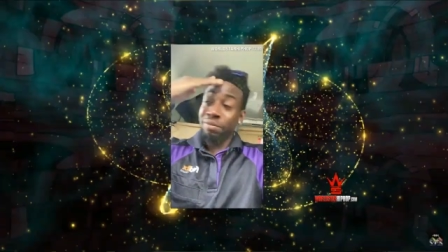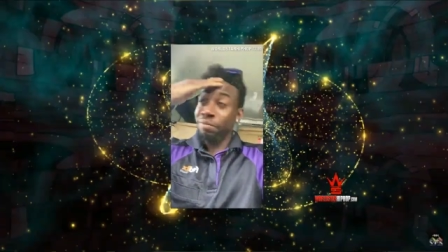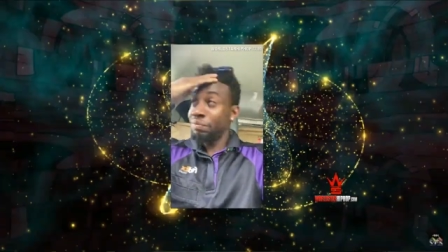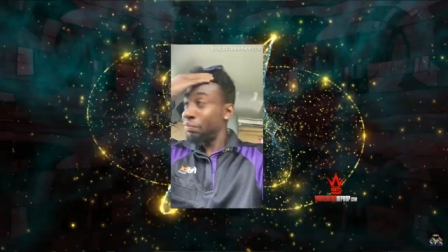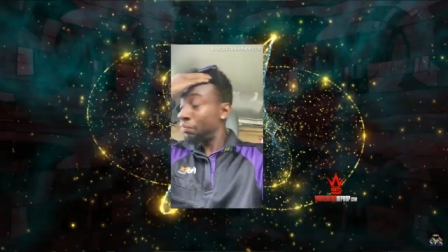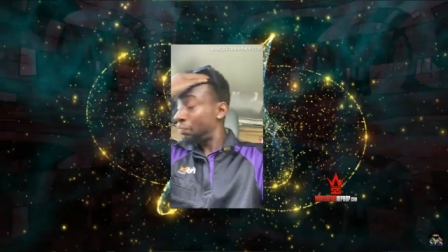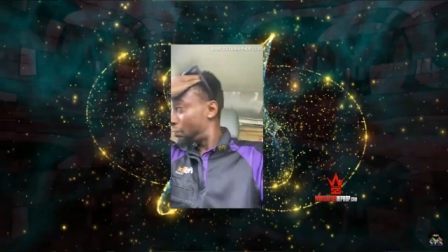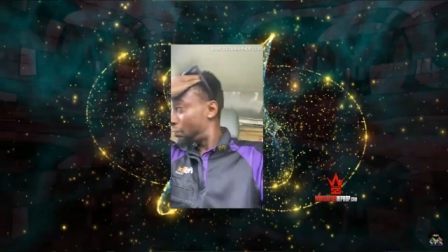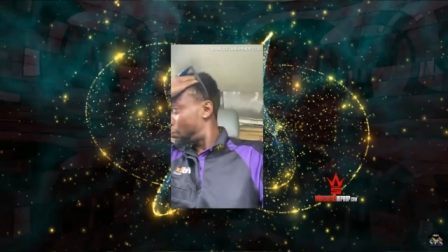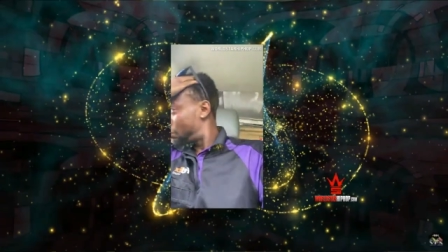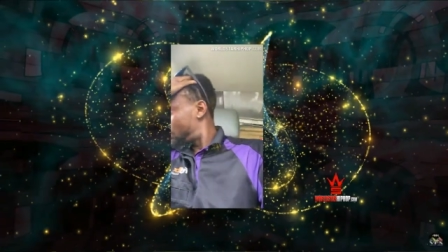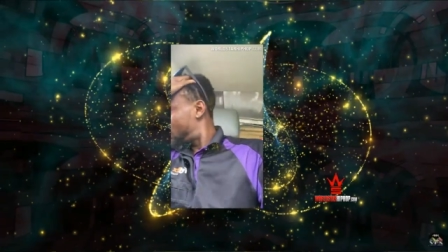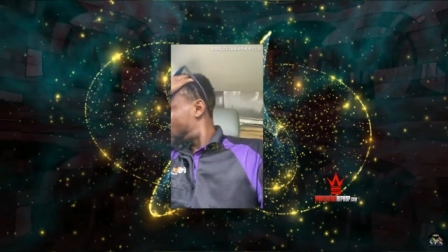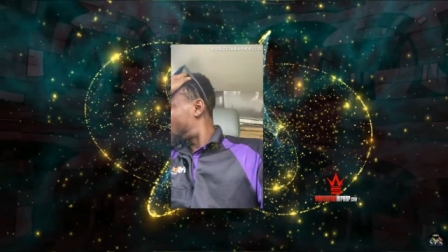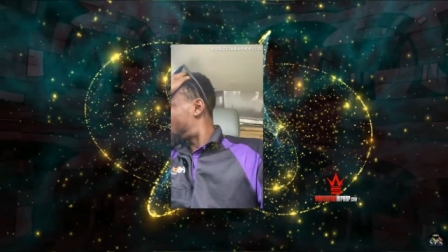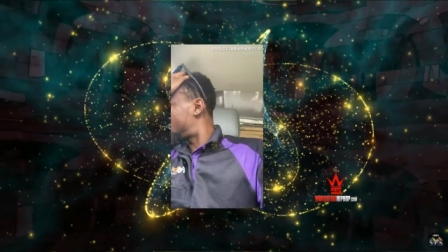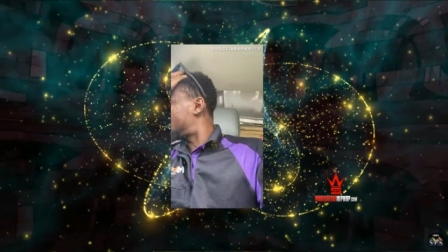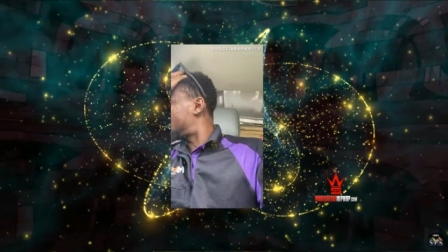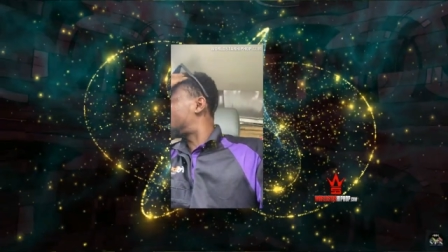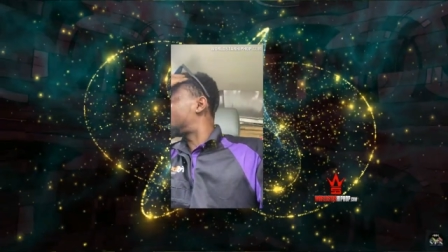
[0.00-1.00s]
he said he's
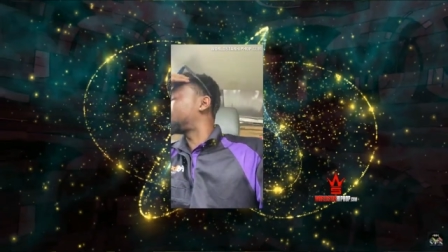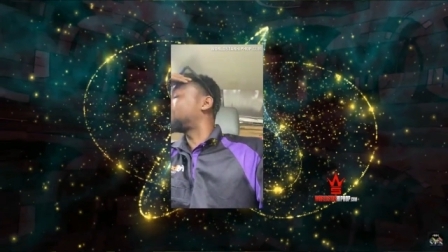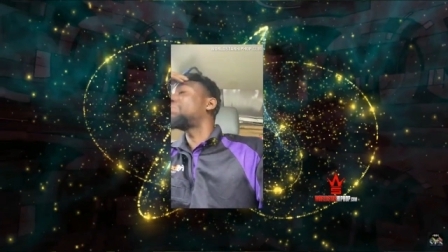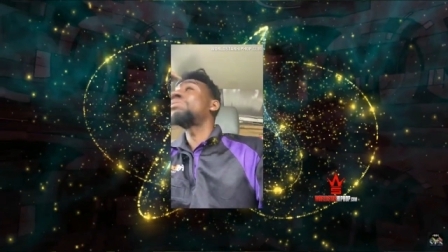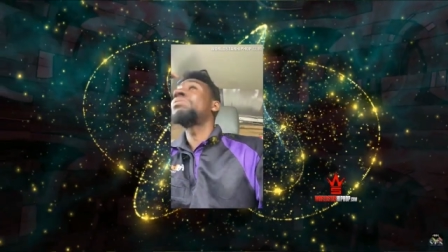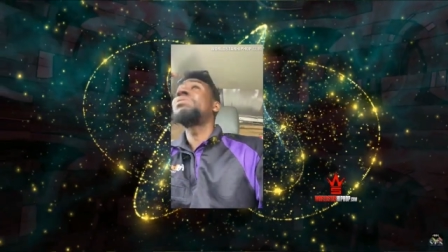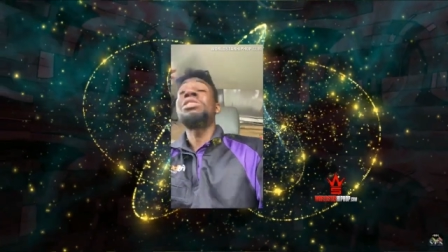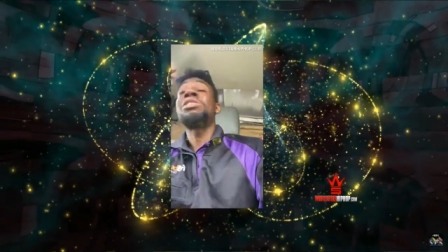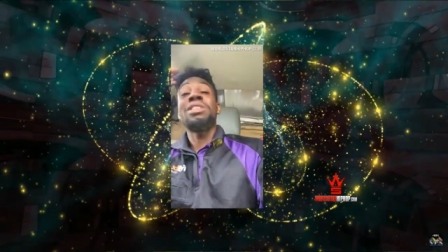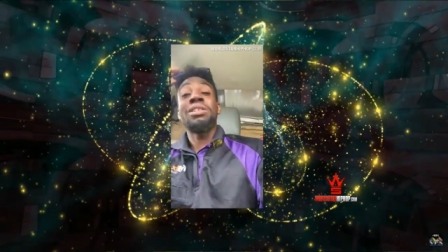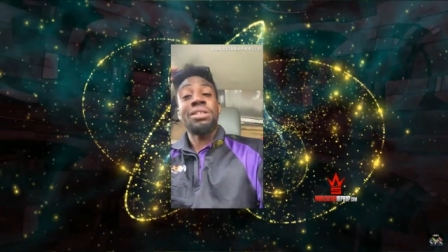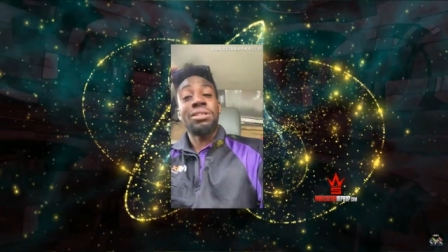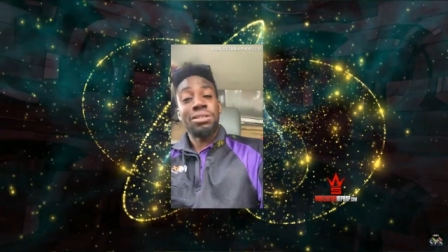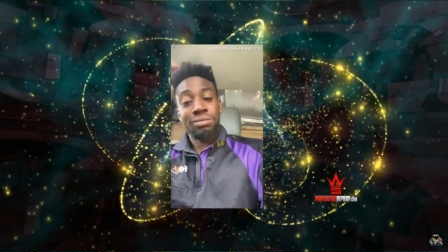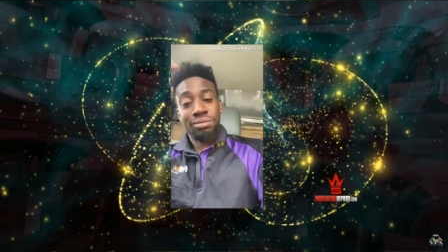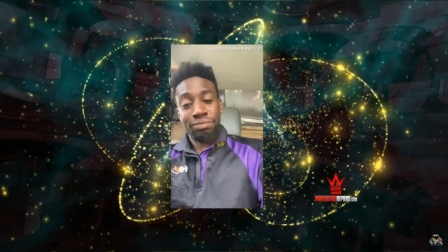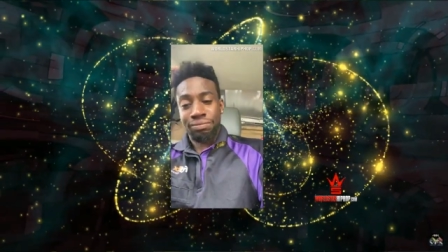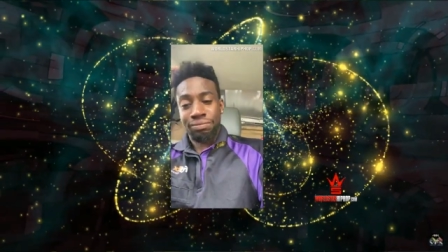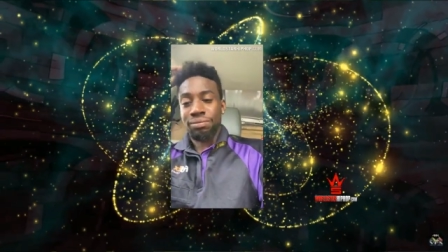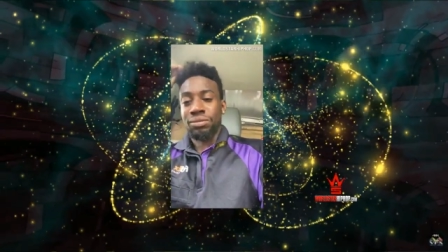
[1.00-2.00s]
half white. I guess
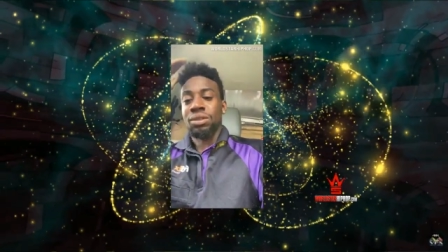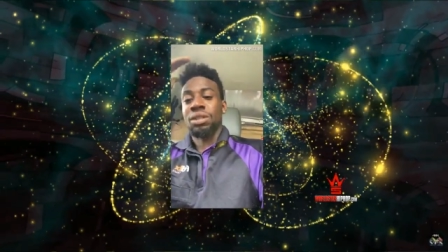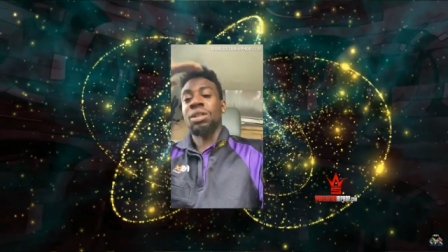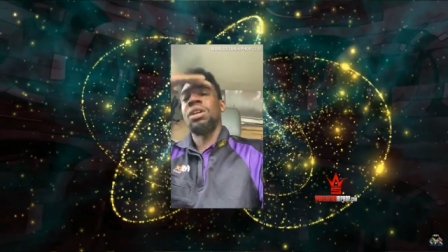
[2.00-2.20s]
you know his